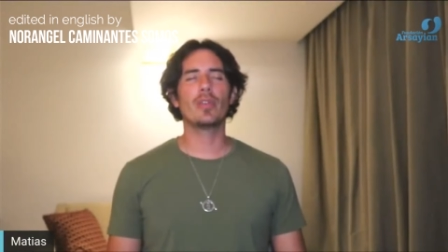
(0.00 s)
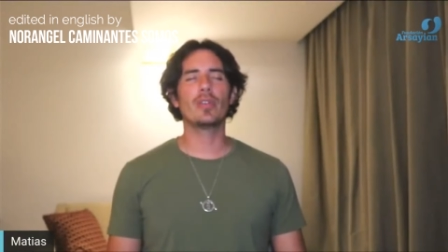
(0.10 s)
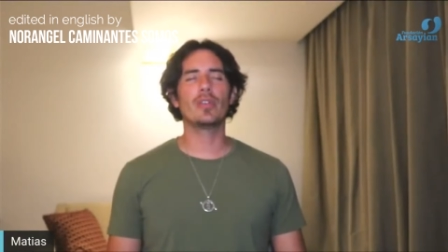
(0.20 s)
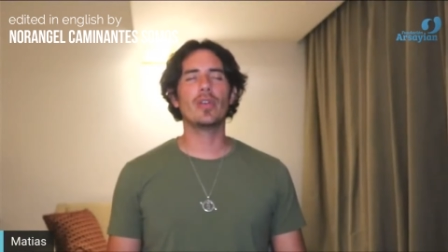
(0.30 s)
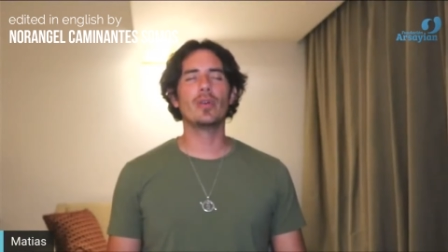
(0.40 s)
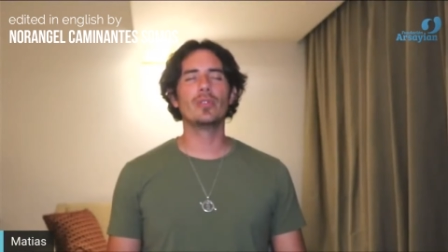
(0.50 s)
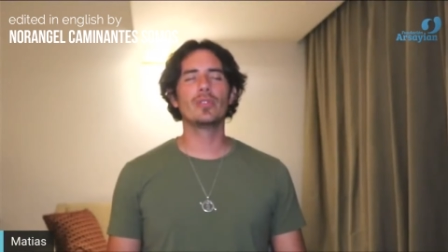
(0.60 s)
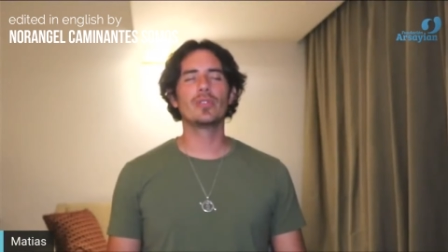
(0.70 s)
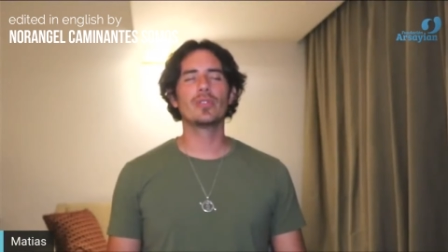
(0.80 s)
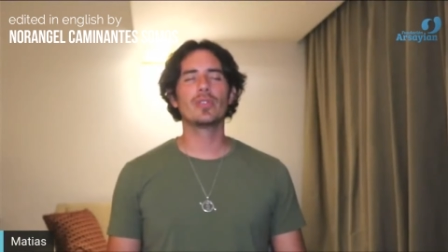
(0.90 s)
your
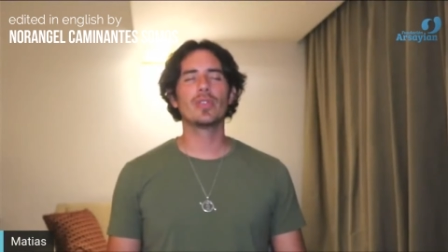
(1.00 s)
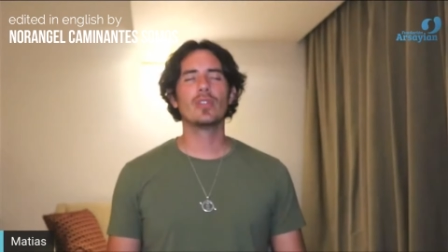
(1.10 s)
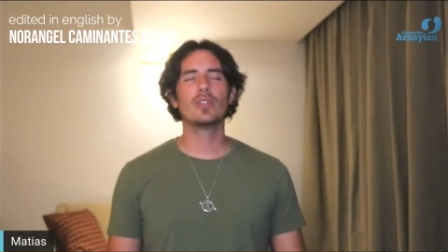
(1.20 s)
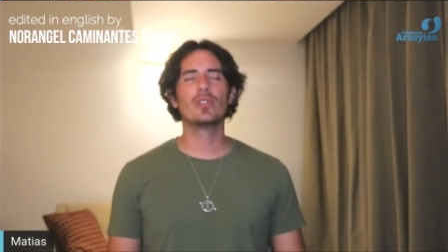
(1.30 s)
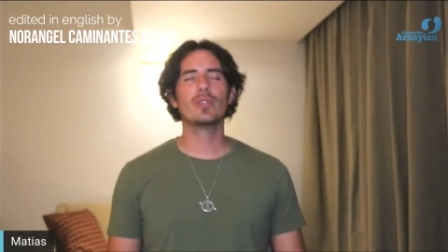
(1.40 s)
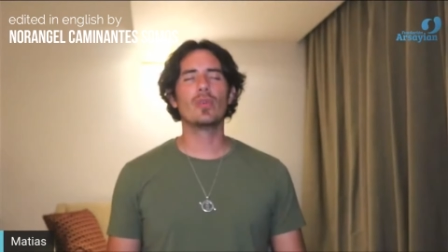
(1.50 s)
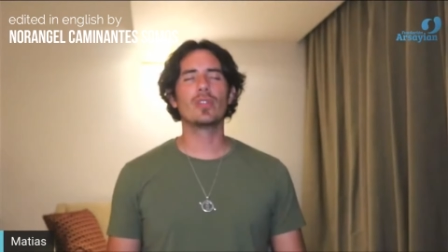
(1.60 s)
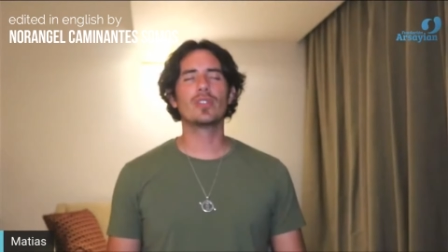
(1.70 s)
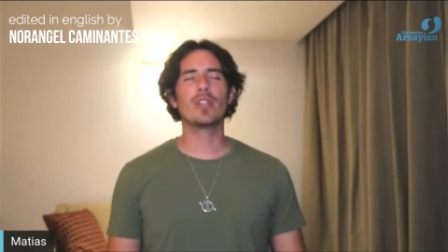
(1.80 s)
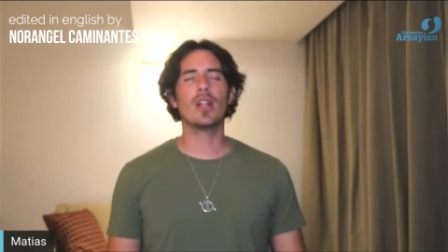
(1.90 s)
nose
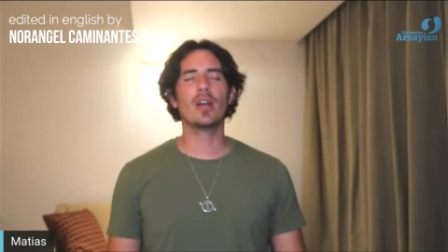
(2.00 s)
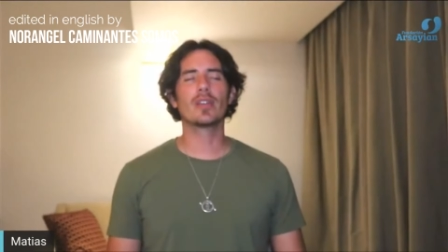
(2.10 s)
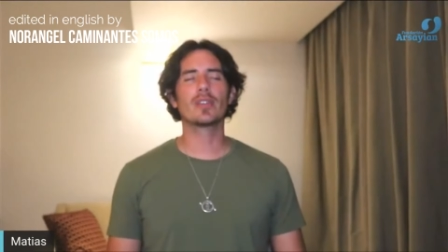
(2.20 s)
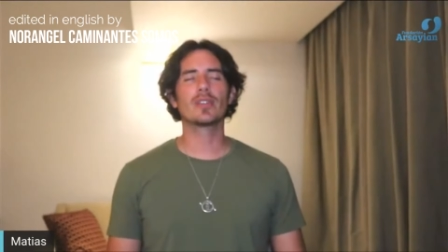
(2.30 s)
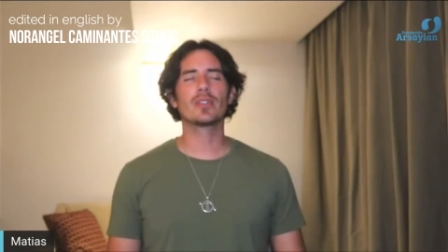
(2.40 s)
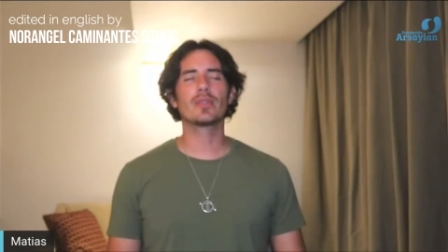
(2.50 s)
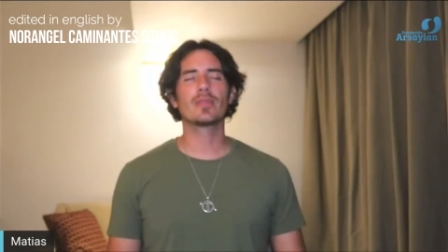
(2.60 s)
towards the lungs,